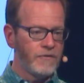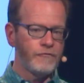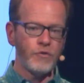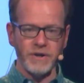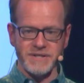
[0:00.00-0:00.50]

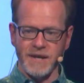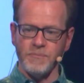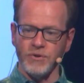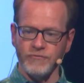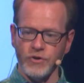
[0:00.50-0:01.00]
for
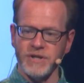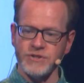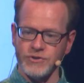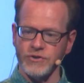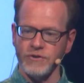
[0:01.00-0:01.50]
example, for an
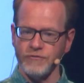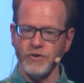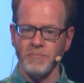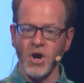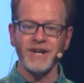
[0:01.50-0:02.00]
internal, for a
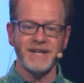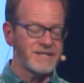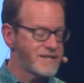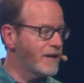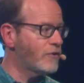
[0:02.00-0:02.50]
marketing
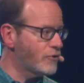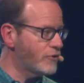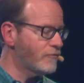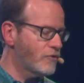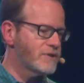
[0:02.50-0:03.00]
stakeholder,
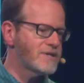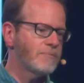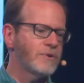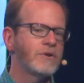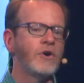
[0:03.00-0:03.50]
for
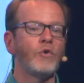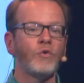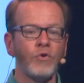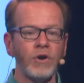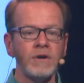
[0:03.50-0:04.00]
example.
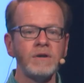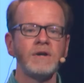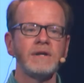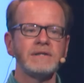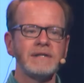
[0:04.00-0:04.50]
Or,
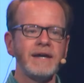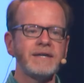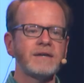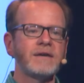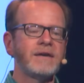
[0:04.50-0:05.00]

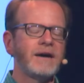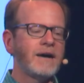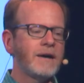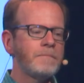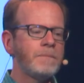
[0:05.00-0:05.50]
like,
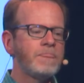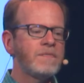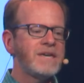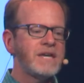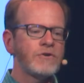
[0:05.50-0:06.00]

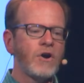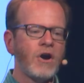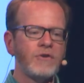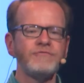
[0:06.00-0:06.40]
here are the